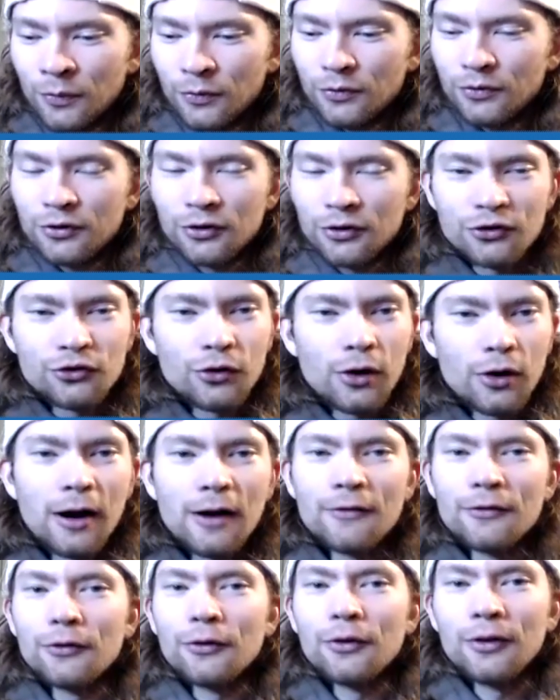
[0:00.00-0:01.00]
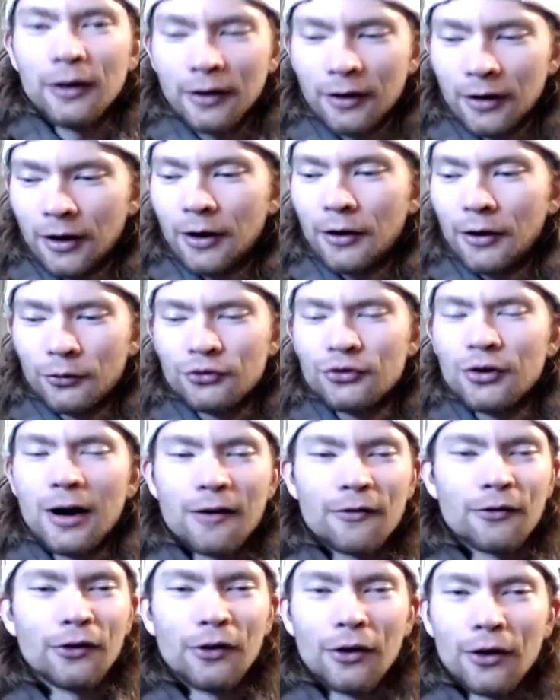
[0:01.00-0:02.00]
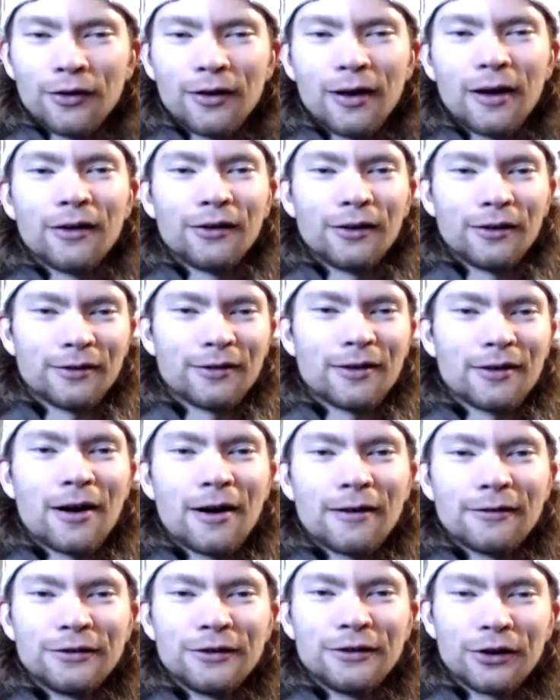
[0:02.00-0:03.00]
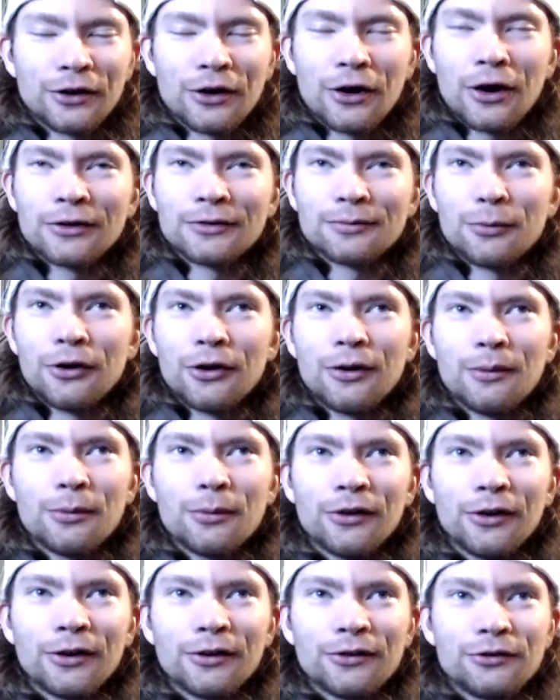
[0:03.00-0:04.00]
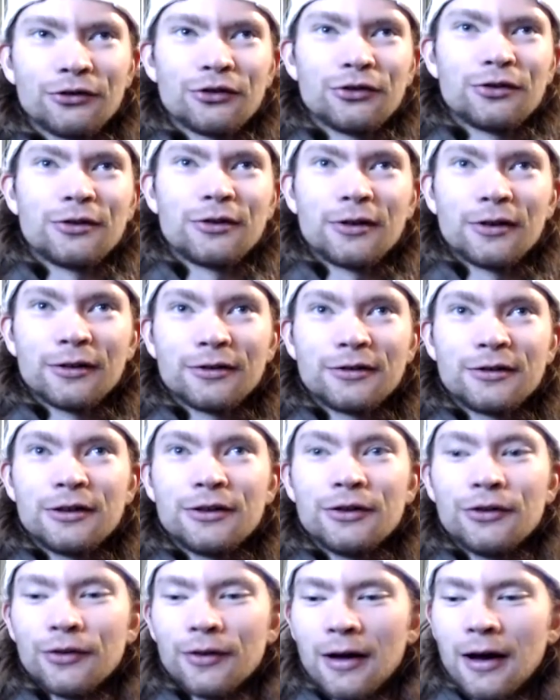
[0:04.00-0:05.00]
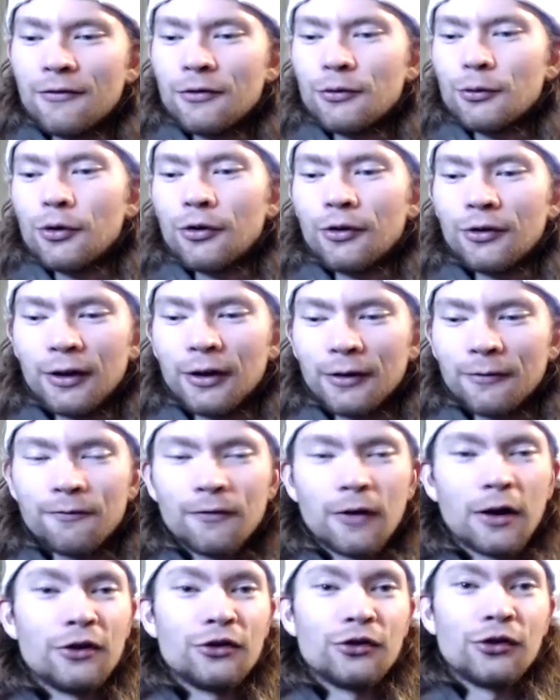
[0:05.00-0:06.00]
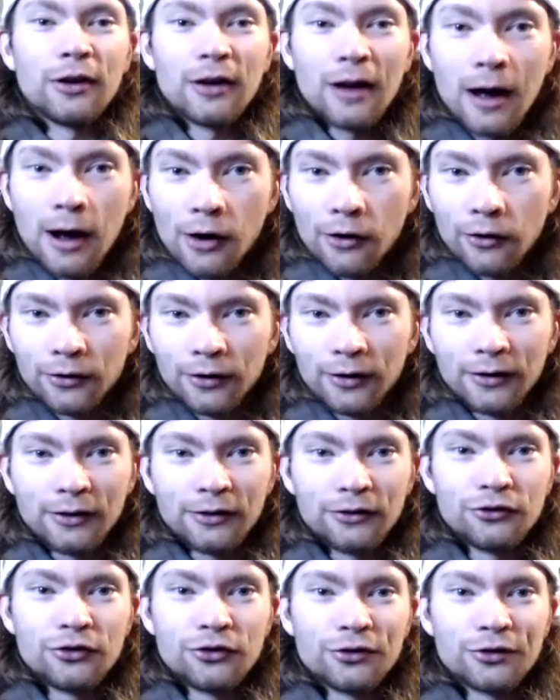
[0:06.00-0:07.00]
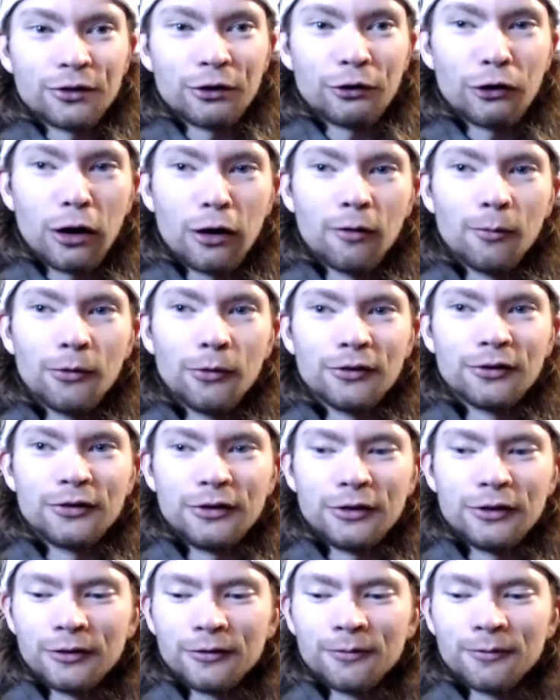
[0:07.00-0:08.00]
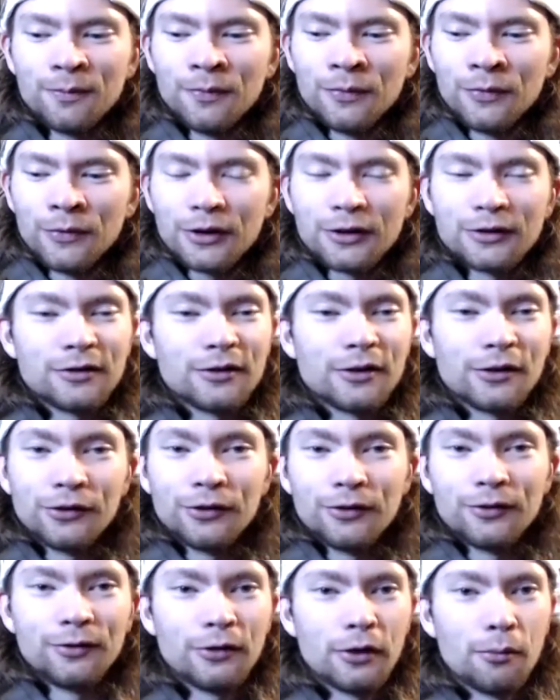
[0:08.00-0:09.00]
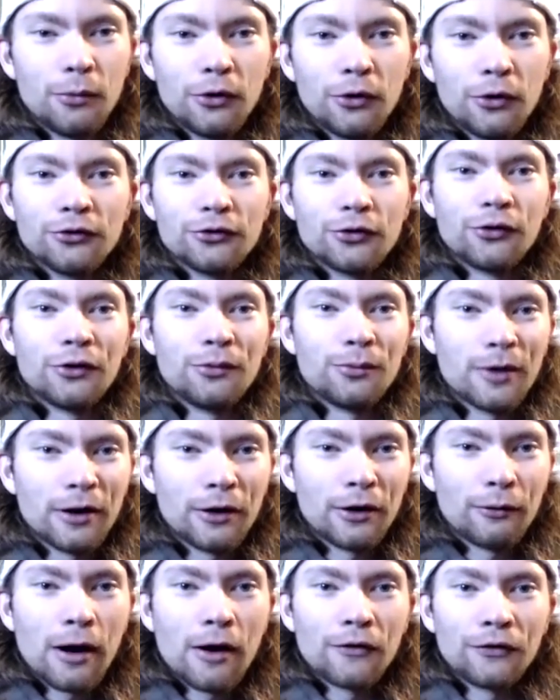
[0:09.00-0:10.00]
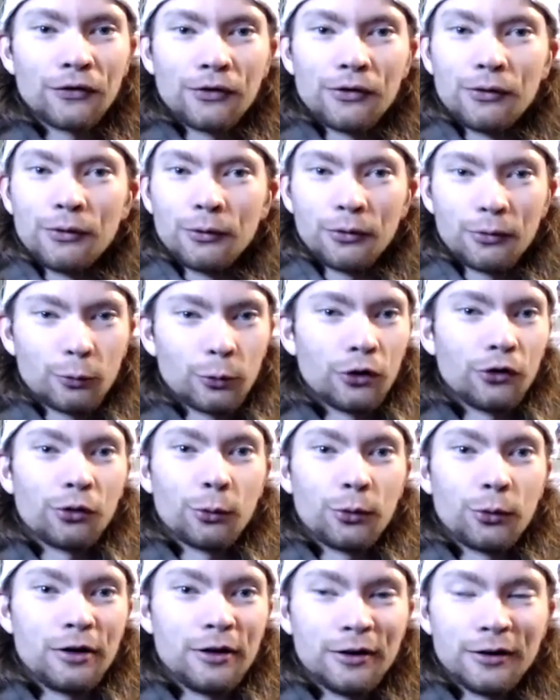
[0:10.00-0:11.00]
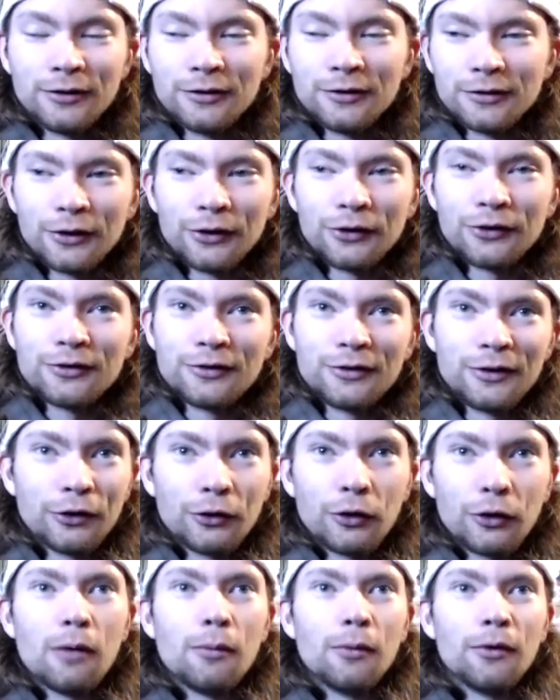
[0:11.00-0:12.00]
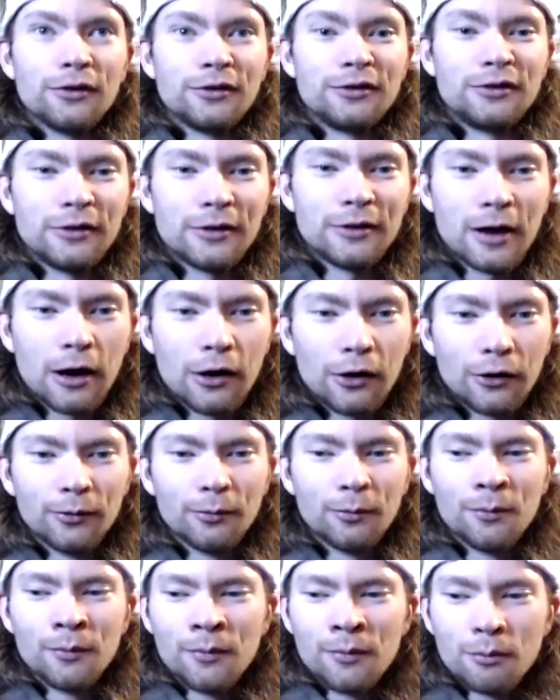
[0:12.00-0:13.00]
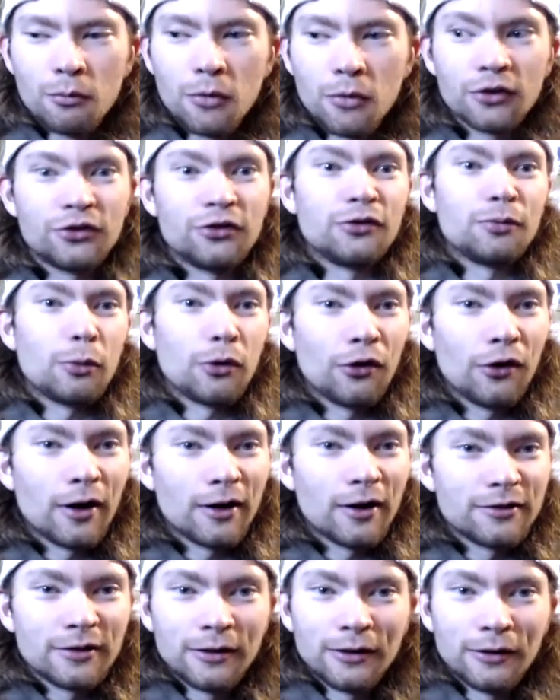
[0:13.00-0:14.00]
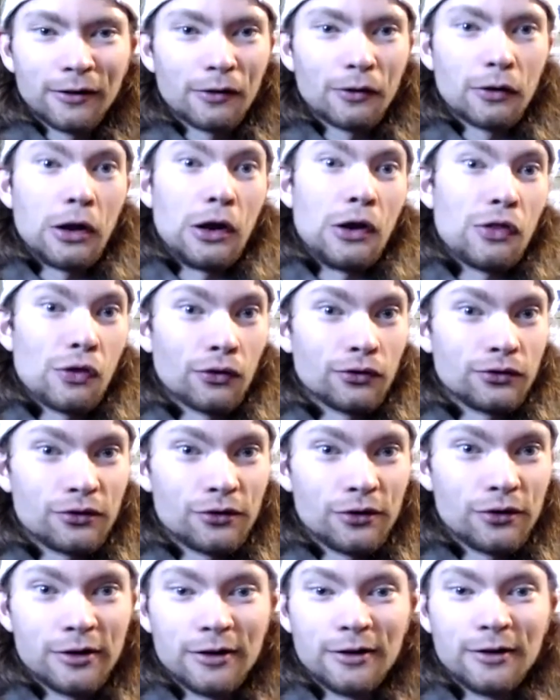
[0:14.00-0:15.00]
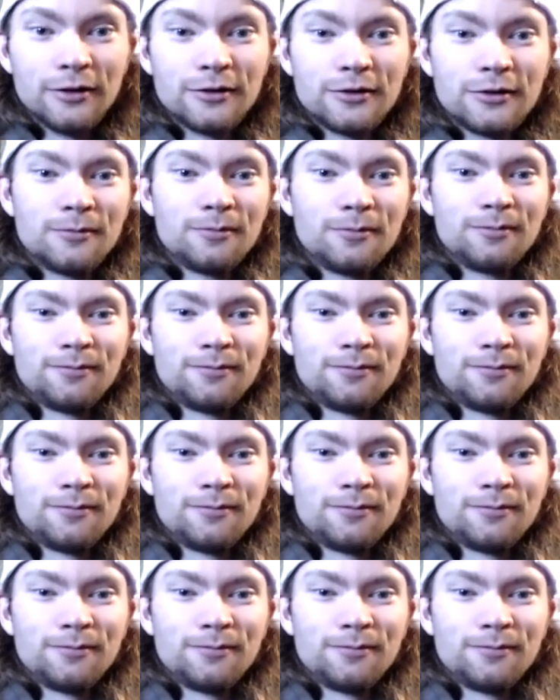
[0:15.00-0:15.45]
just travel. Like I know travel and all that. Like obviously it costs money, but like just to see everyone like venturing out, like it's just incredible to see because the mill's only been around for what 3 years, so it's incredible to see how much it's progressing in those 3 years.